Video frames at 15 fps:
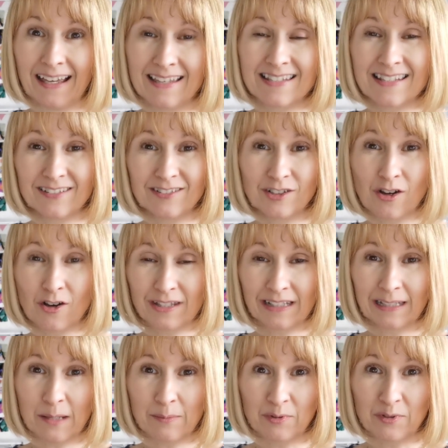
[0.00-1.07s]
Still got the
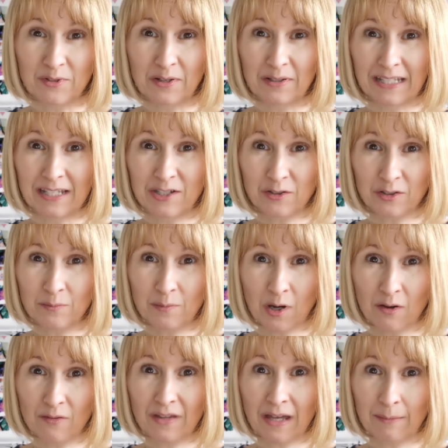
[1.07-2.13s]
labels on it. He took them
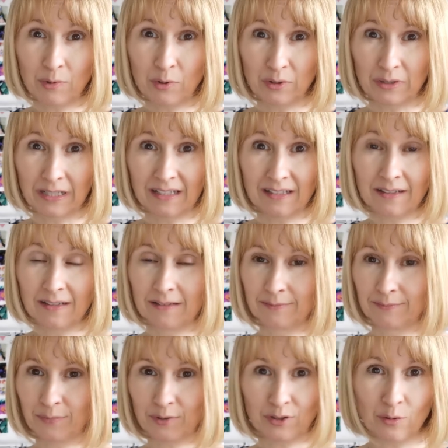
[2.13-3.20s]
off that morning.
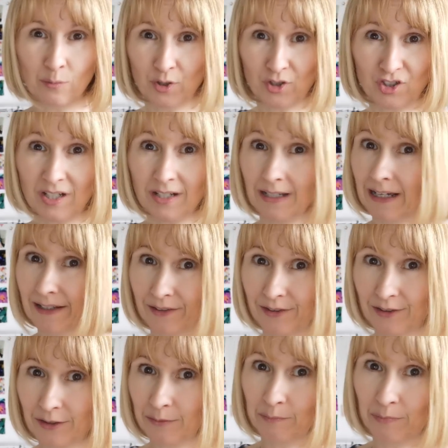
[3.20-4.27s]
He'd not washed it, I
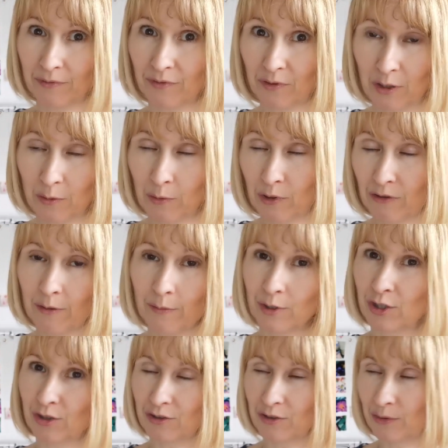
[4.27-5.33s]
know, before he wore it. We
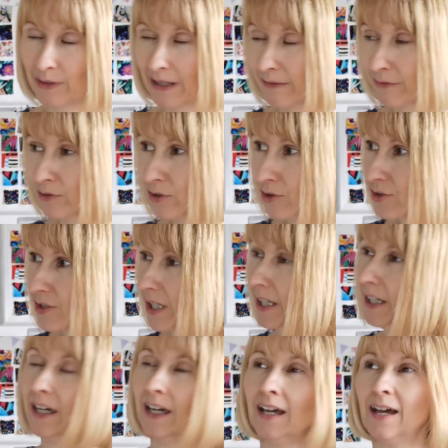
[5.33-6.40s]
should do that, of course.
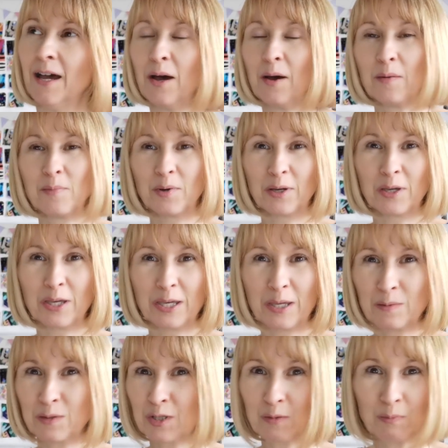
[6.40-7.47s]
But
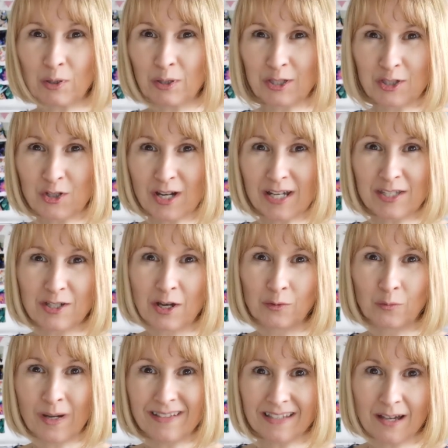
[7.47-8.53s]
he just put it straight
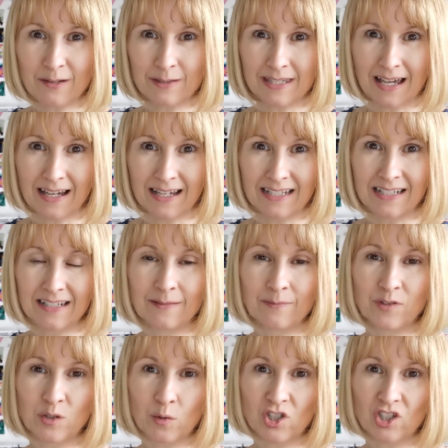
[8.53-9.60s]
on, went outside
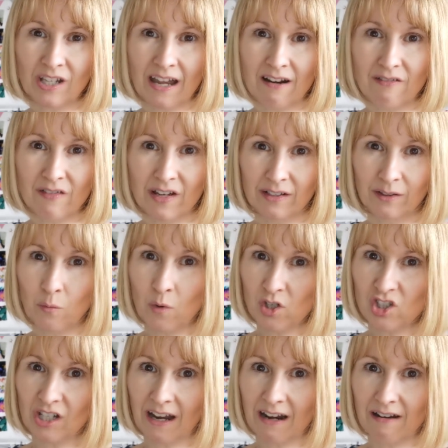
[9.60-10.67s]
to wash the caravan,
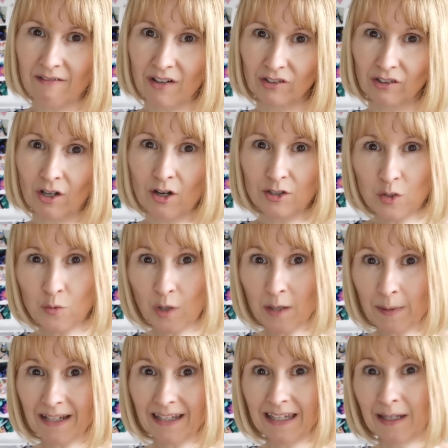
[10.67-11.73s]
washed the caravan, on his
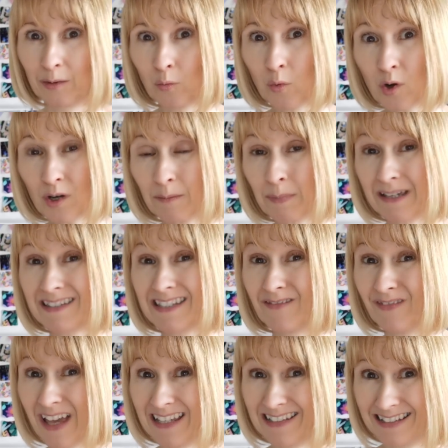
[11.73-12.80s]
way back in, walking past
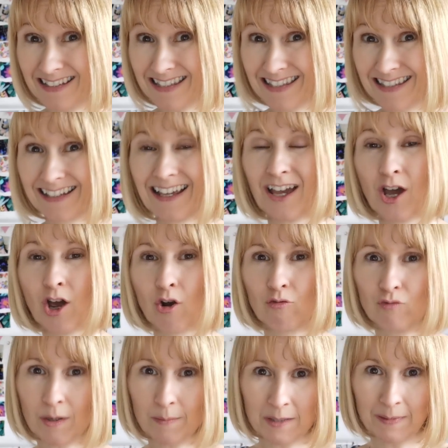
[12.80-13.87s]
a fence,
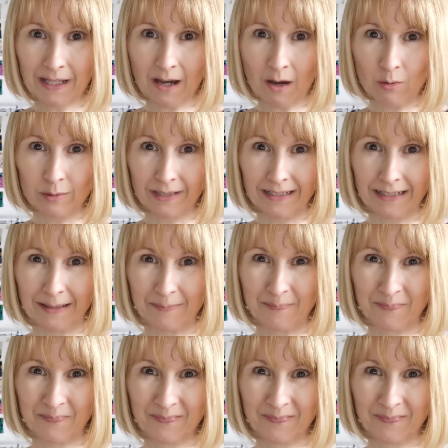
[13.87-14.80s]
ripped a big hole in it.